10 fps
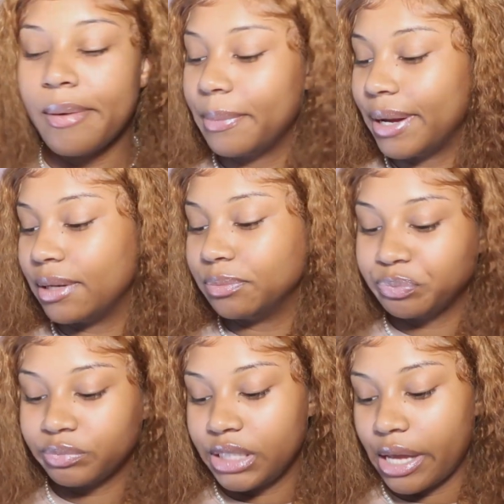
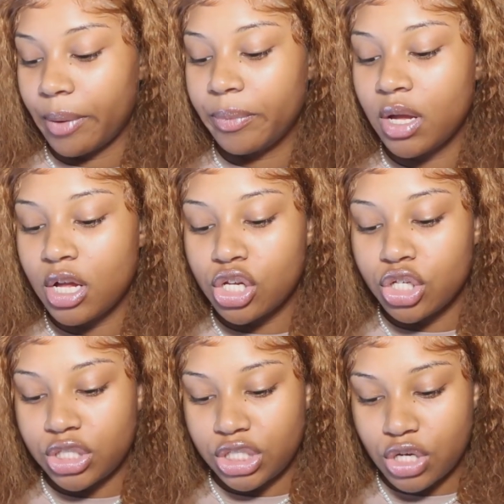But yeah,
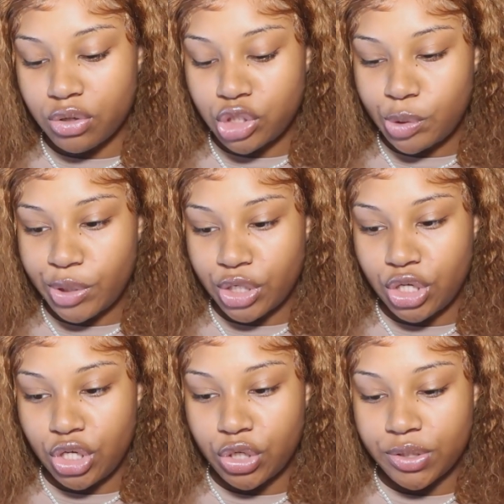still super
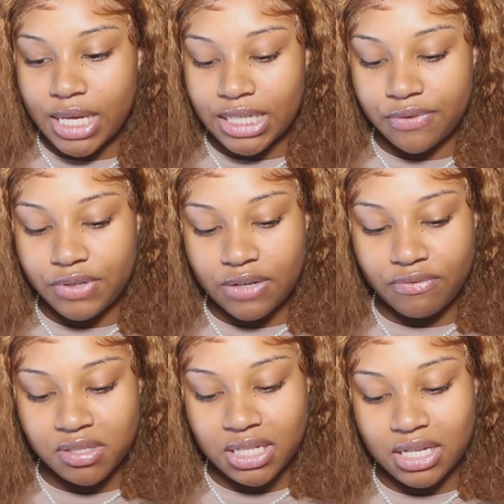cute. I definitely
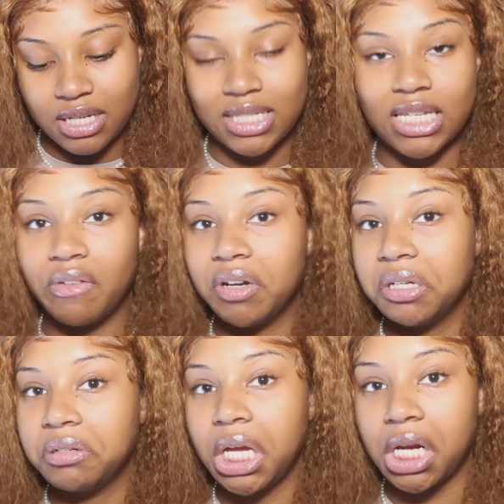give this like a
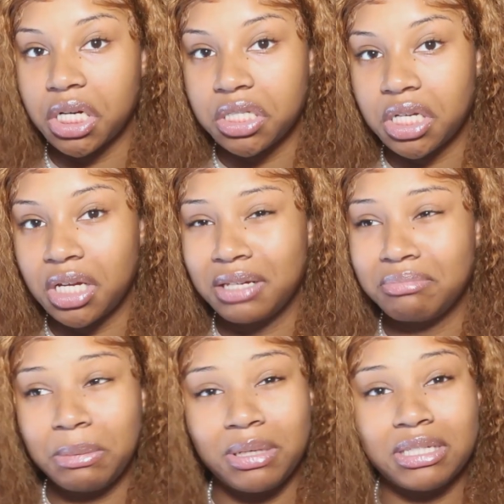7, 8 out of
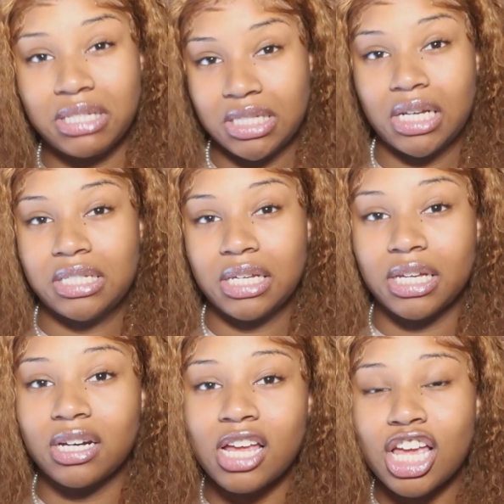10, maybe 6 out of
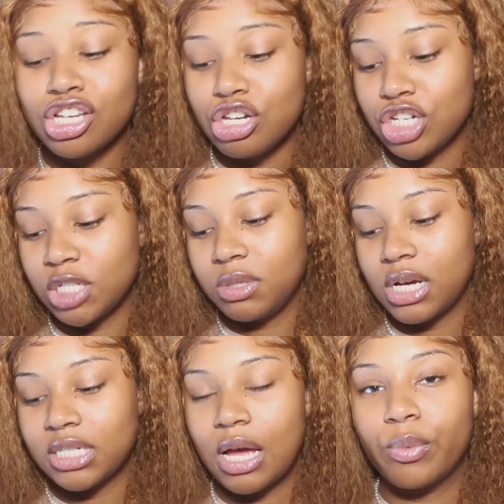10, just
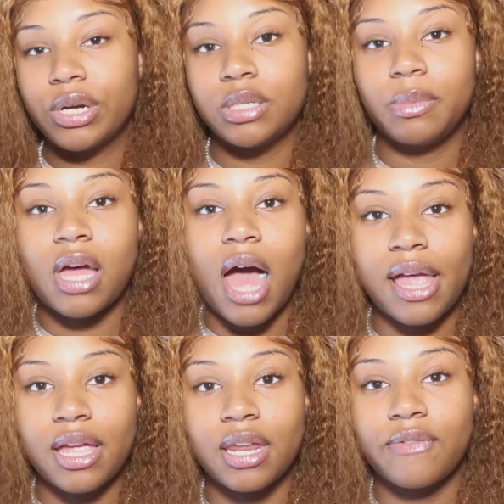because I want it to be
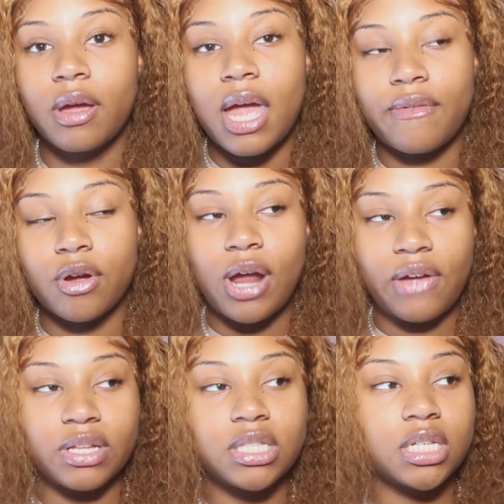cotton. If I have a
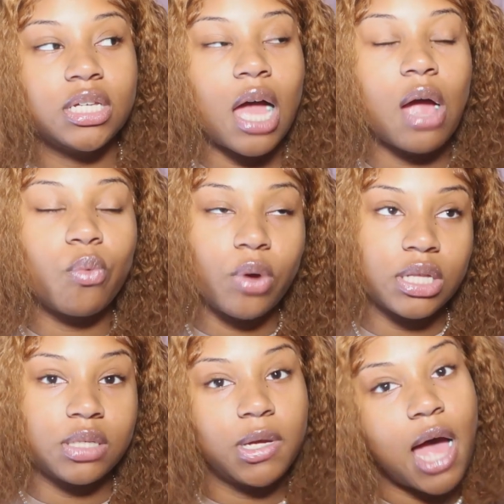graphic tee, I
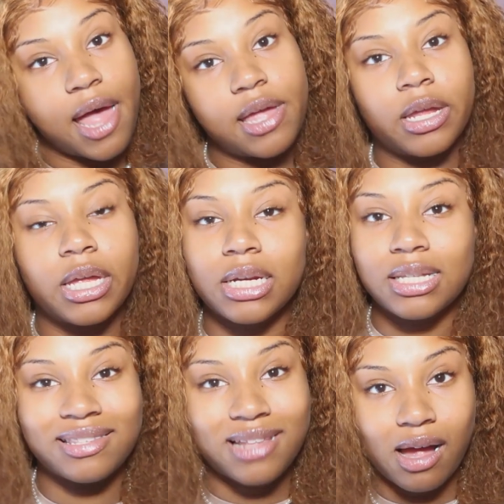want it to be cotton,
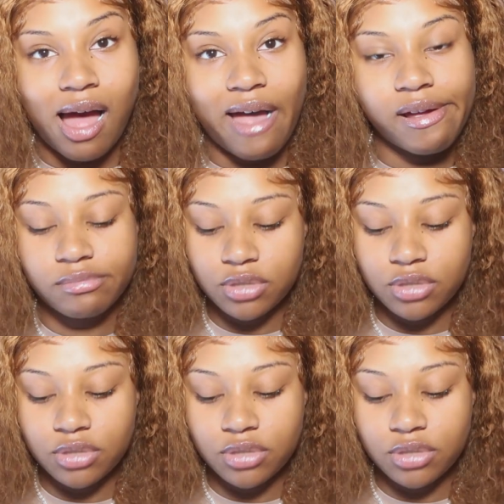and it's not cotton.